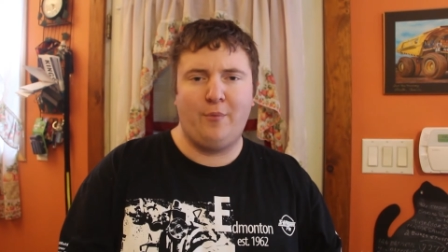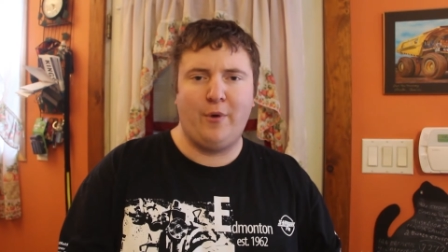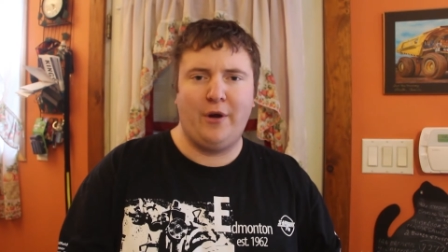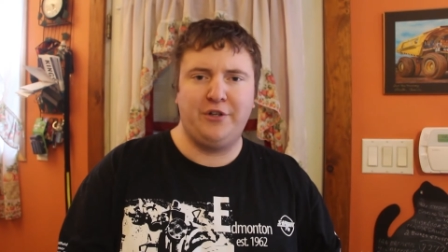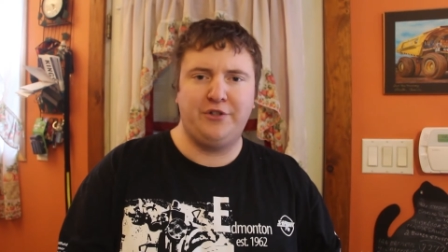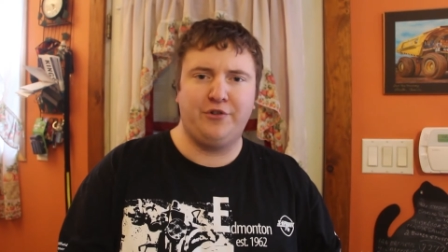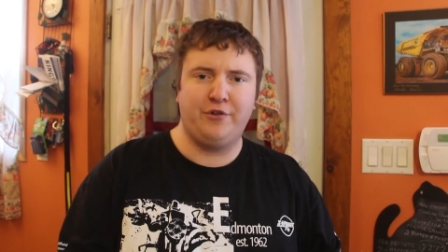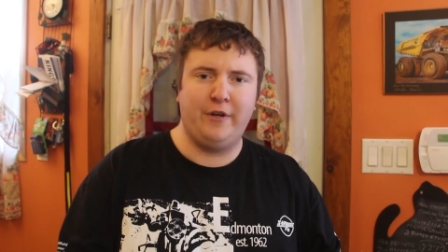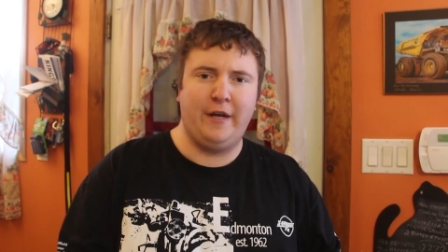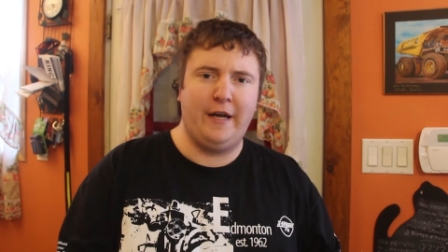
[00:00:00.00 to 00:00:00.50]

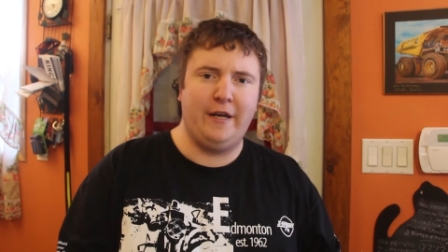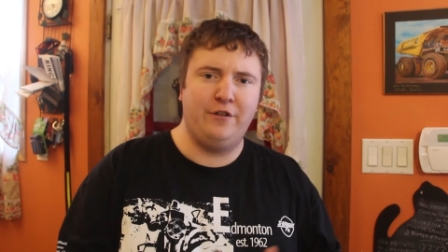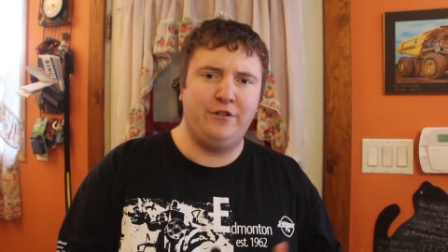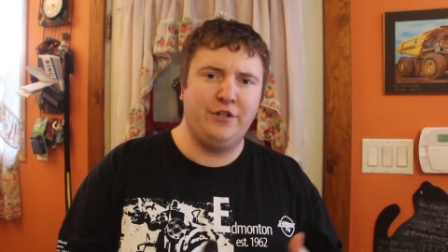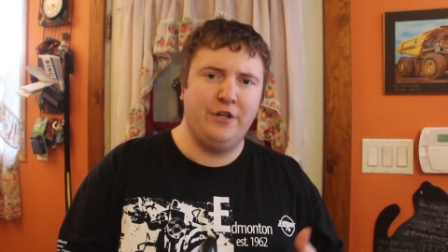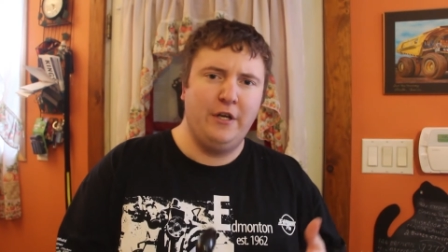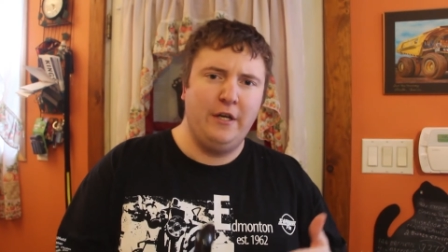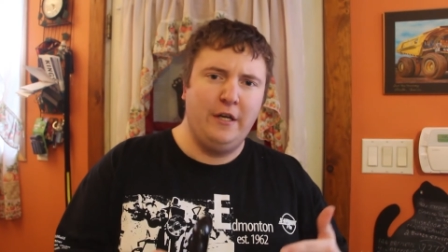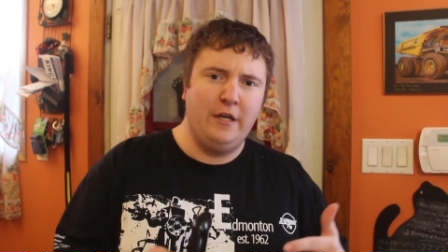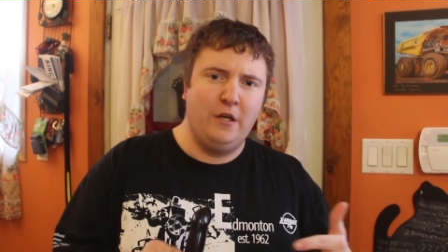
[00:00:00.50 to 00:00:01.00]
pressure
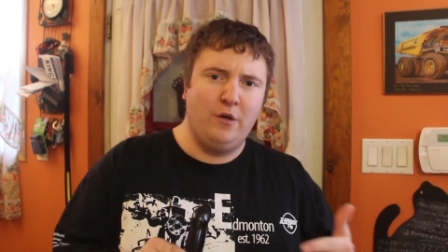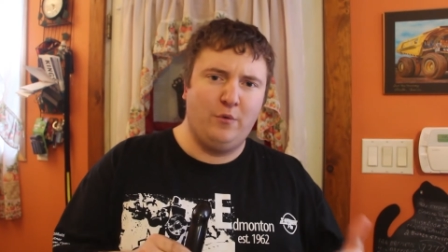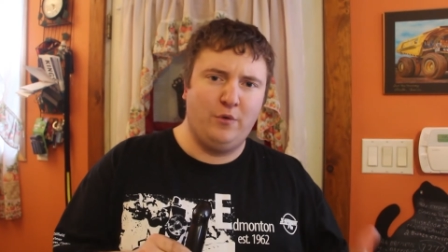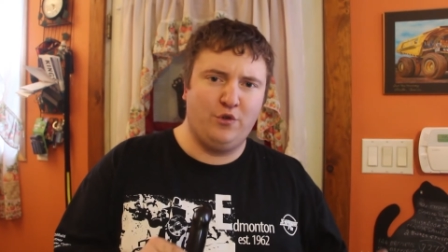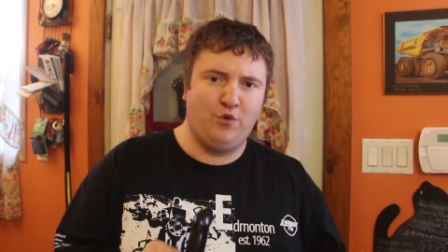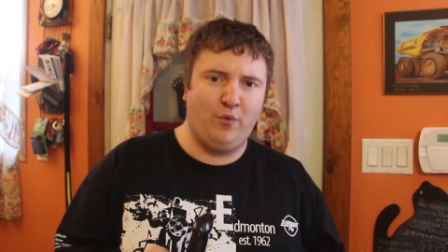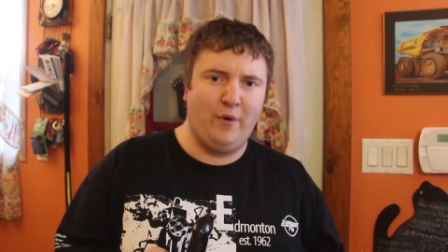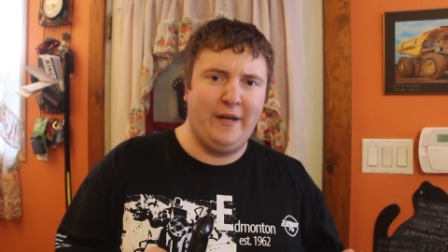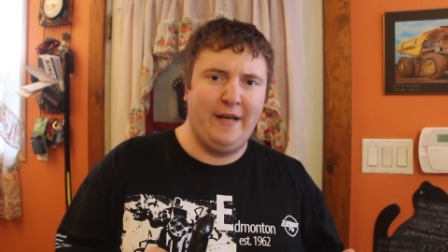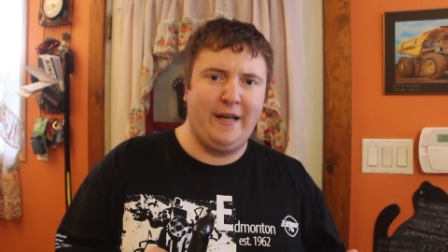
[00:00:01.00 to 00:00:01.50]
gauge
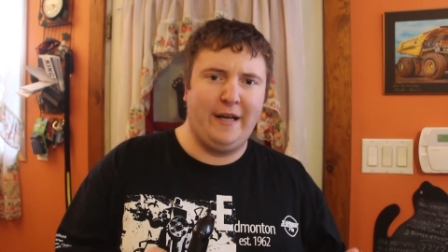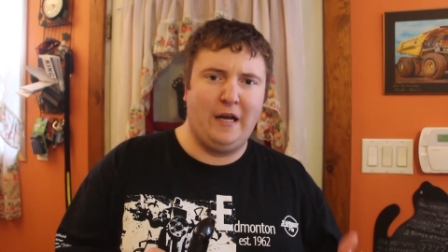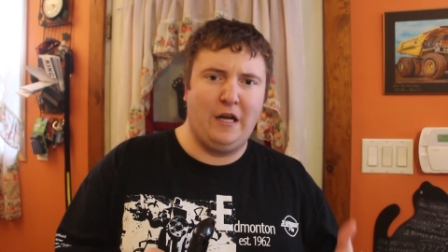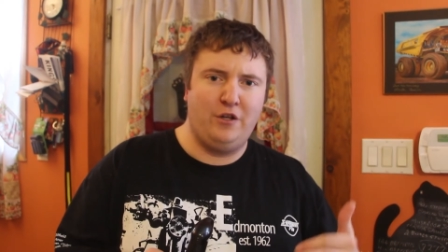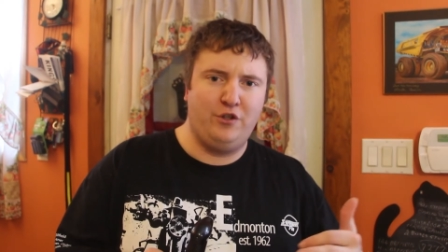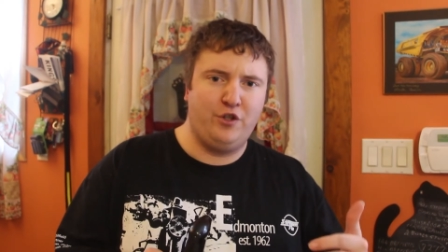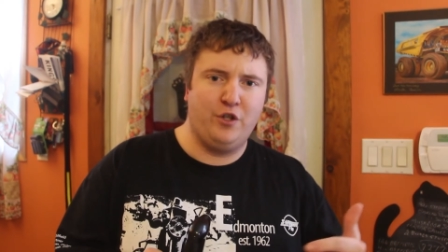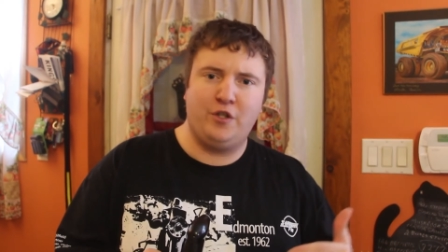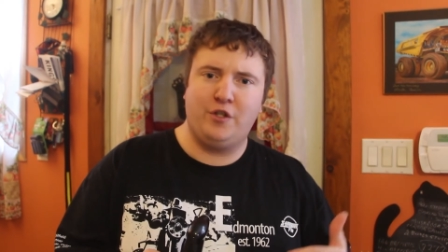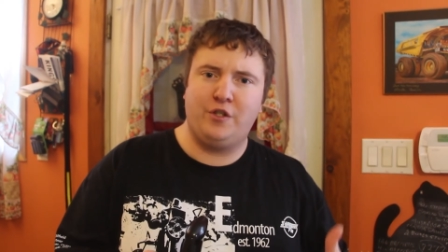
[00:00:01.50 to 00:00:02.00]
was
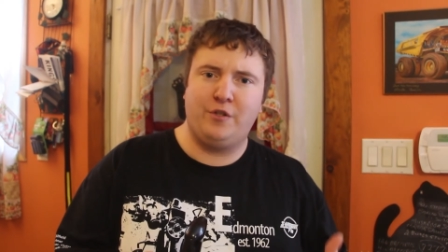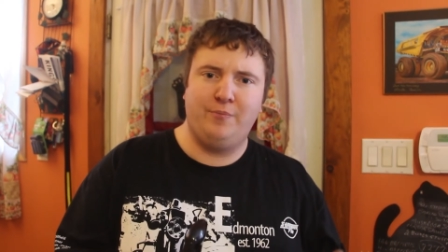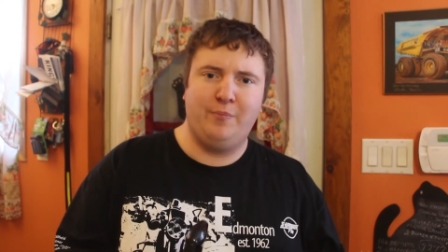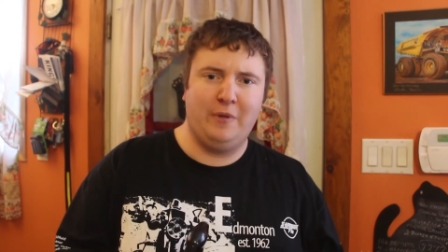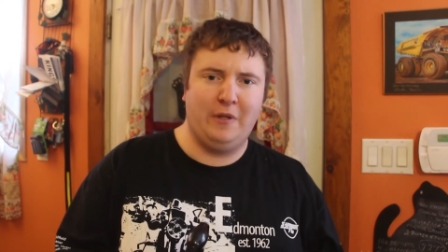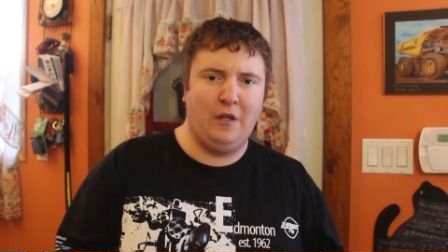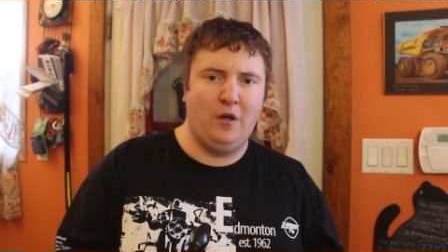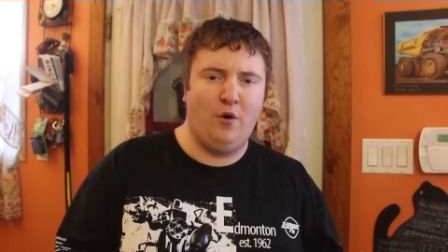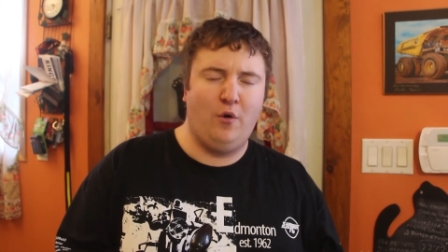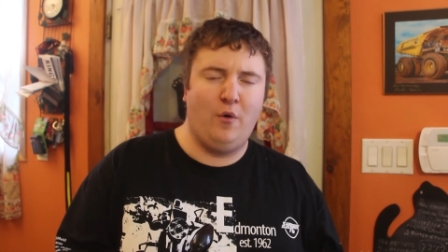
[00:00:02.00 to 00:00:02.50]
reading just
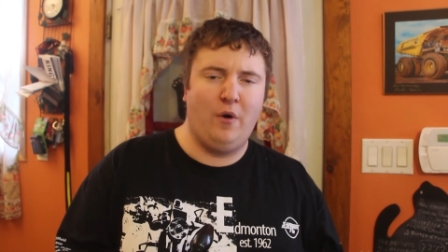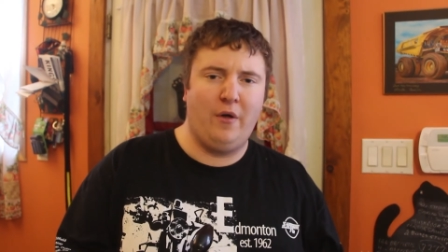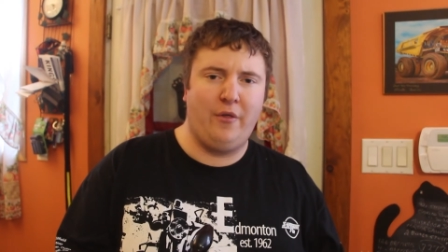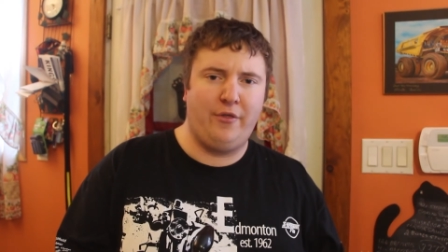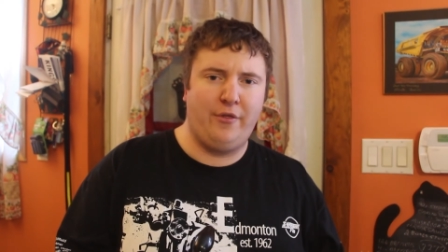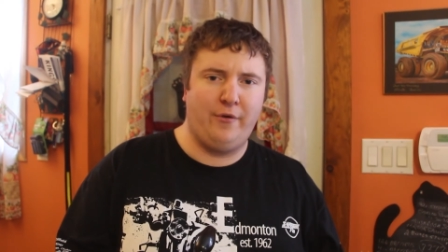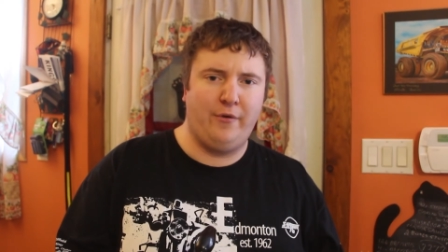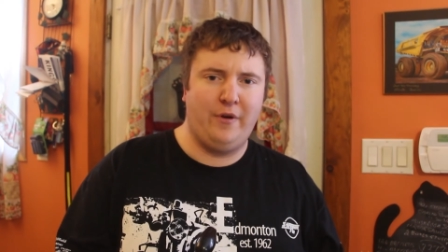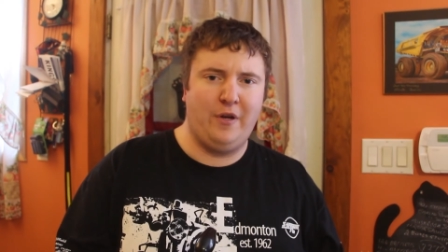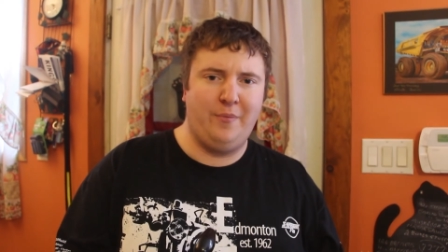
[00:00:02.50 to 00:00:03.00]
below
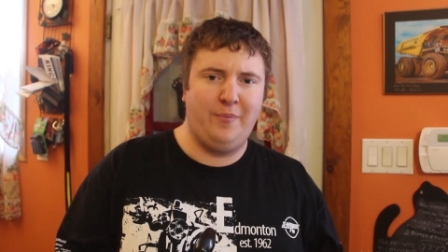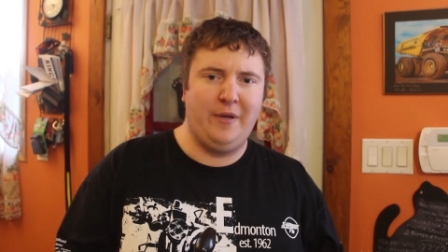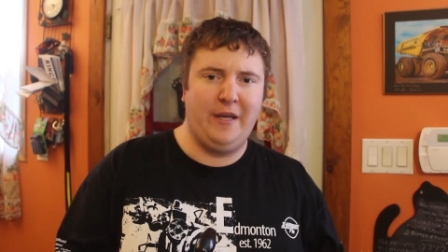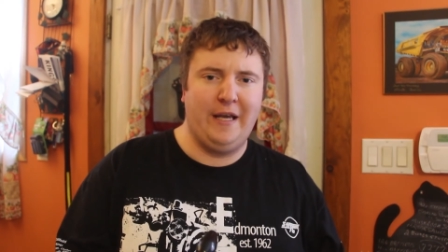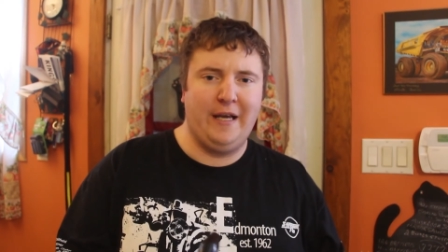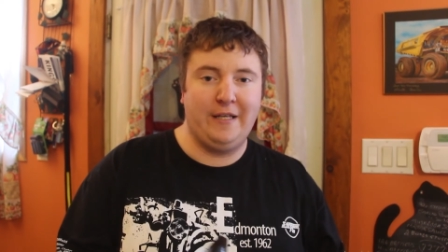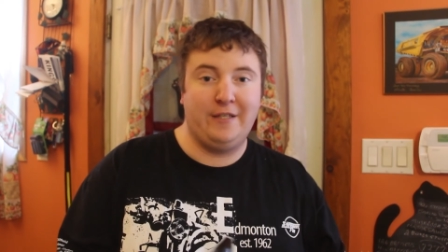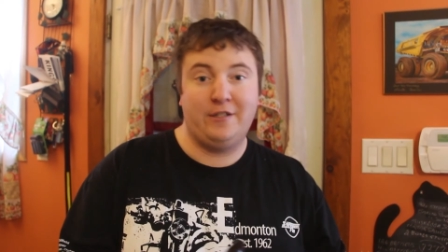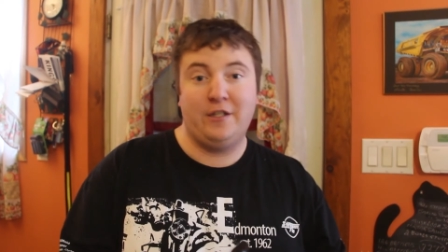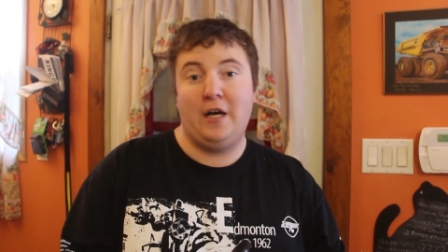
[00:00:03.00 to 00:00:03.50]
30
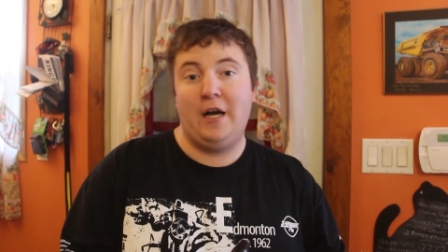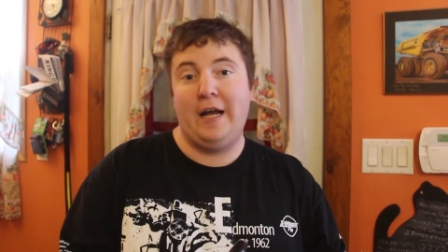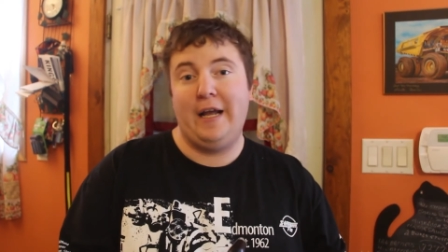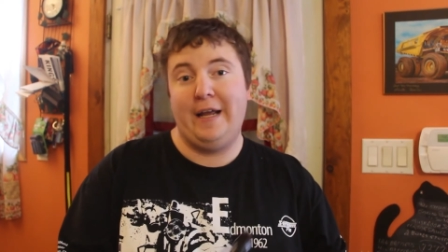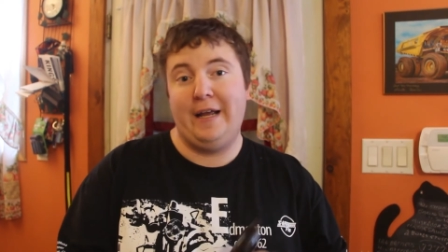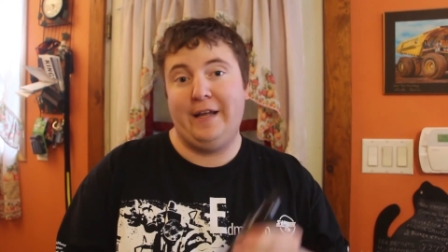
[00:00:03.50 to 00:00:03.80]
psi,